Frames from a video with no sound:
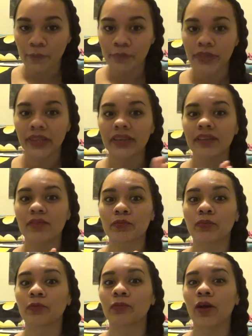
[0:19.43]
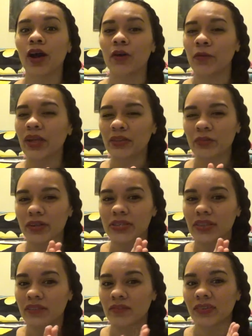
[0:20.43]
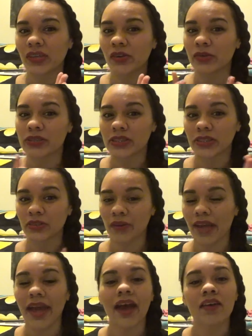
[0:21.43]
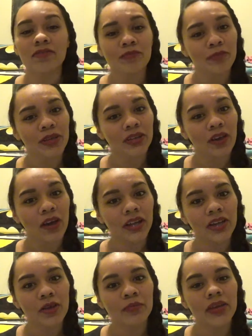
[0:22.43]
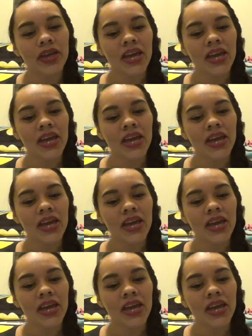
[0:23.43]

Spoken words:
please wait to watch this video until you have been caught up,